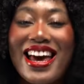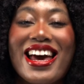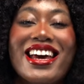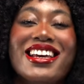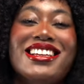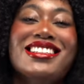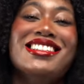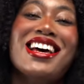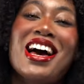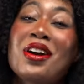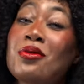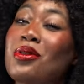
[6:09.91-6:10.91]
And
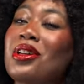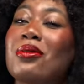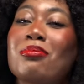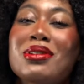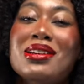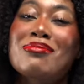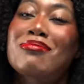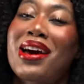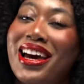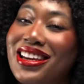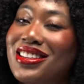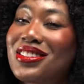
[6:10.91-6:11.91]
I will be
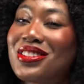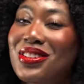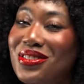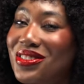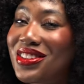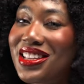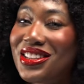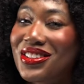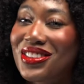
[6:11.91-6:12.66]
back sooner than you